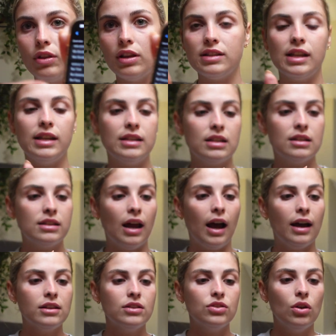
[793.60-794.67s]
this list of
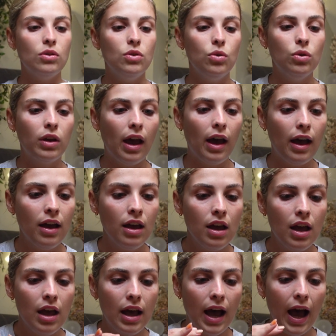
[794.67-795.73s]
stats. So you get
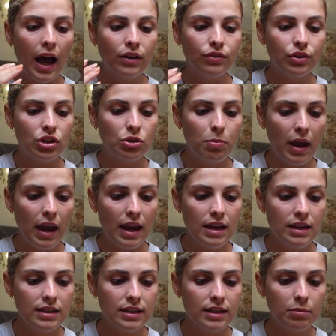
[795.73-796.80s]
average
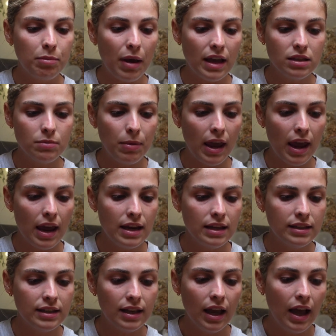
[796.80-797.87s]
pace, best
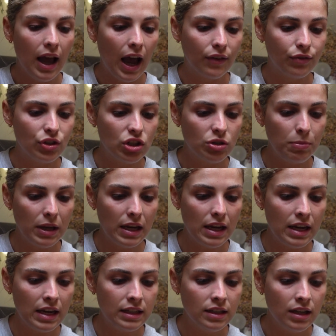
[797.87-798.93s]
pace, average
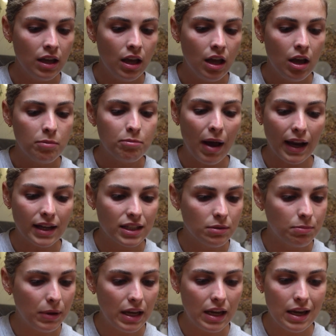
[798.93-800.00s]
speed, max
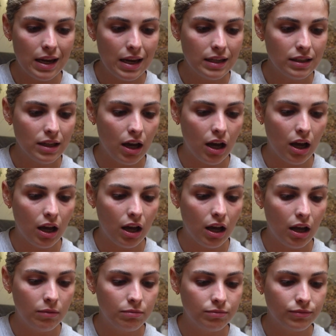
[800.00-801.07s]
speed,
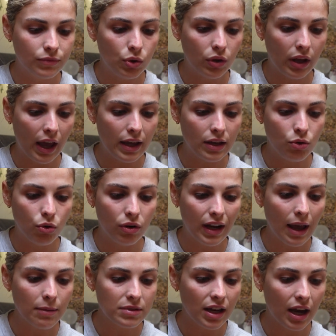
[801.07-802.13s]
you get your
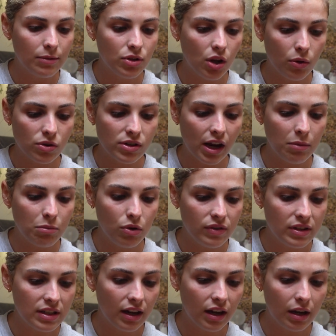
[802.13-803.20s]
elapsed time, total time,
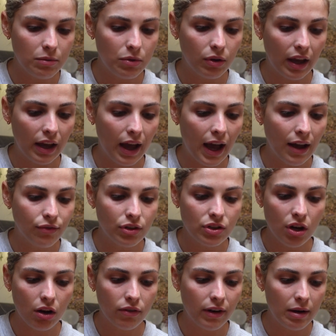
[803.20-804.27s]
moving time, you get average
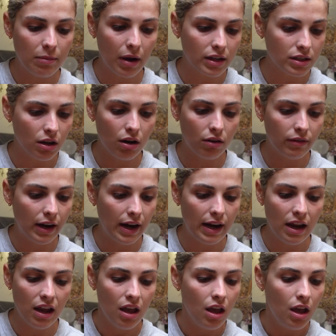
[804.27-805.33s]
heart rate, max heart rate,